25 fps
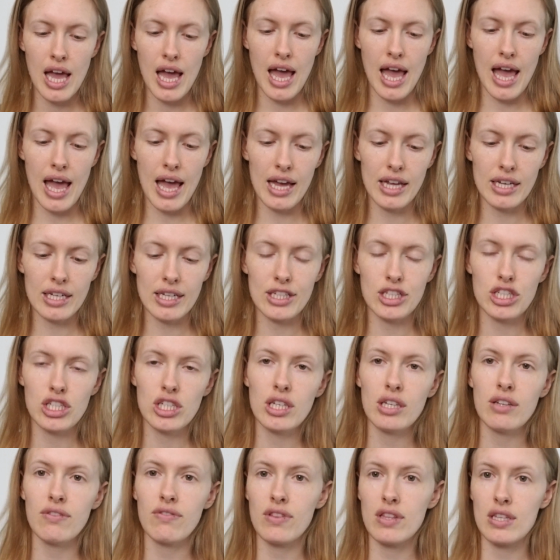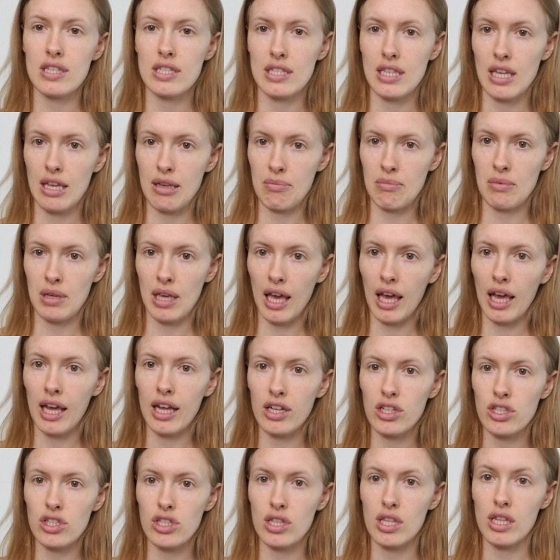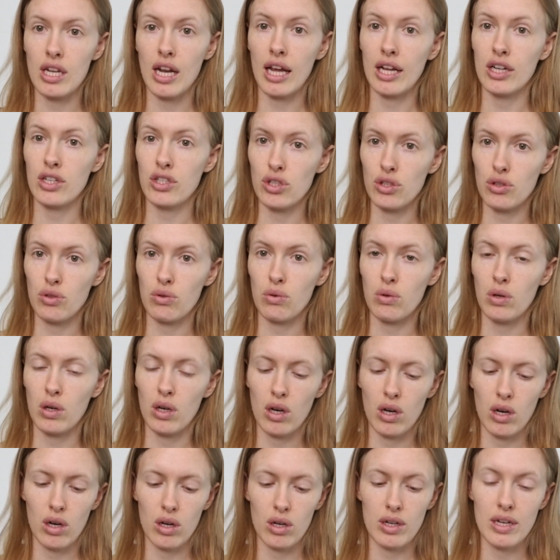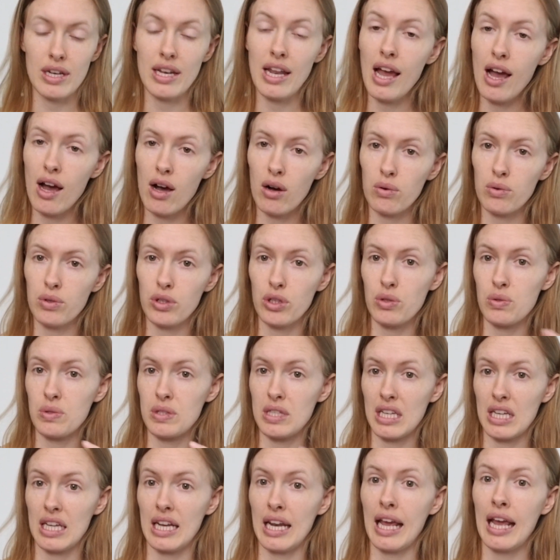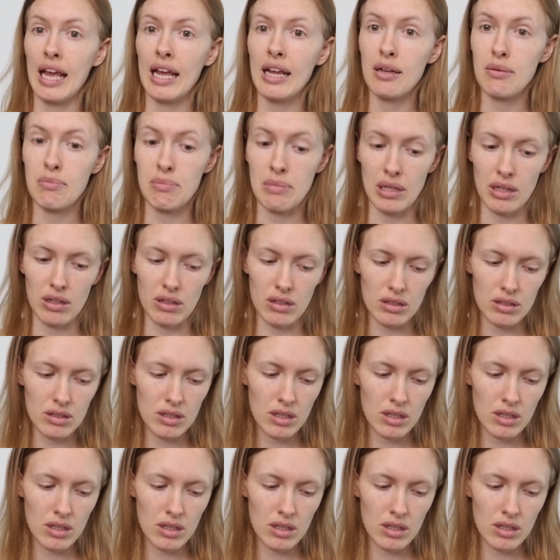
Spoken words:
and achieve the same gauge that I do now using an 8 mil.